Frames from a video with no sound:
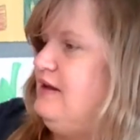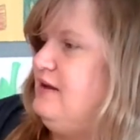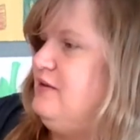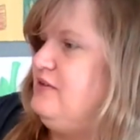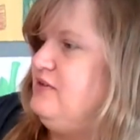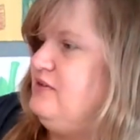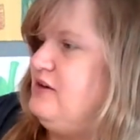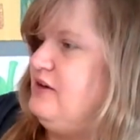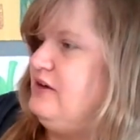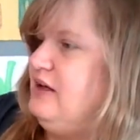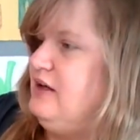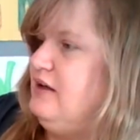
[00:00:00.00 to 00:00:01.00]

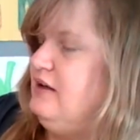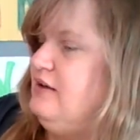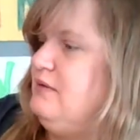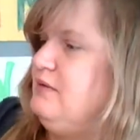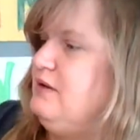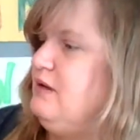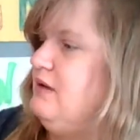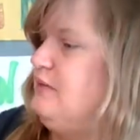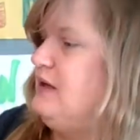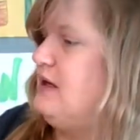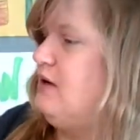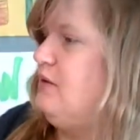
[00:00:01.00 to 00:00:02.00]
starting, here
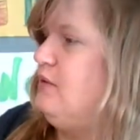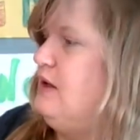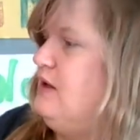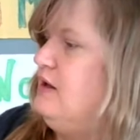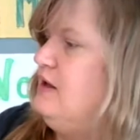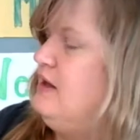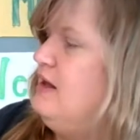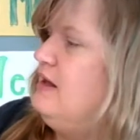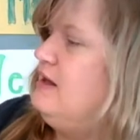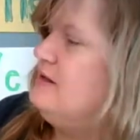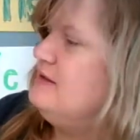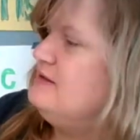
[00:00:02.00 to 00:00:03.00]
we go.
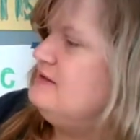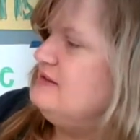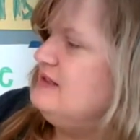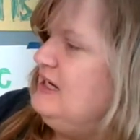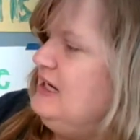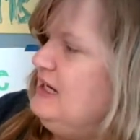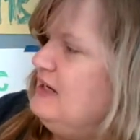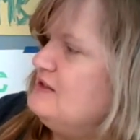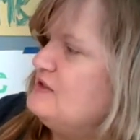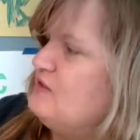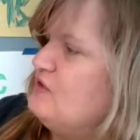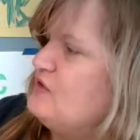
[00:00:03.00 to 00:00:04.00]
Z
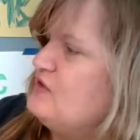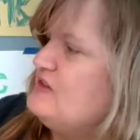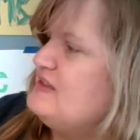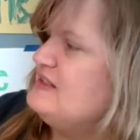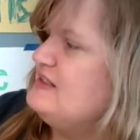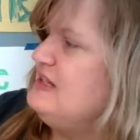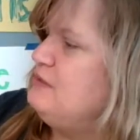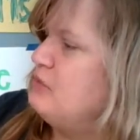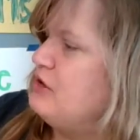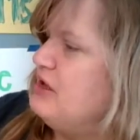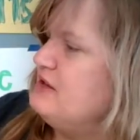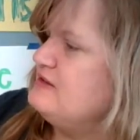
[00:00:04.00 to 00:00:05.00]
is for
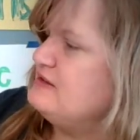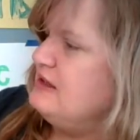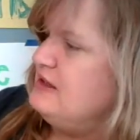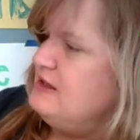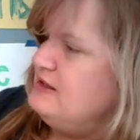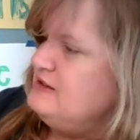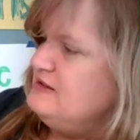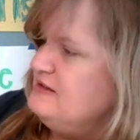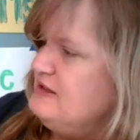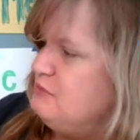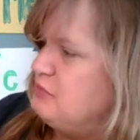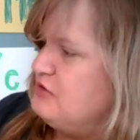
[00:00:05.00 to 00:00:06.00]
zebras.
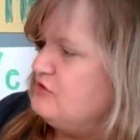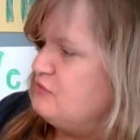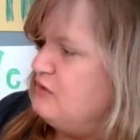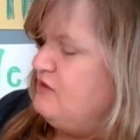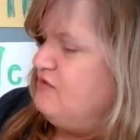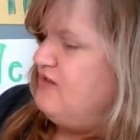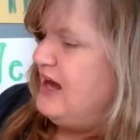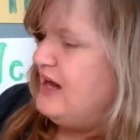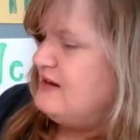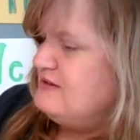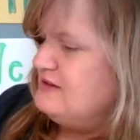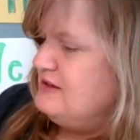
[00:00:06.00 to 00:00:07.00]
Zebras run
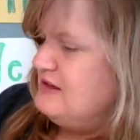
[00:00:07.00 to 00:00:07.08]
fast.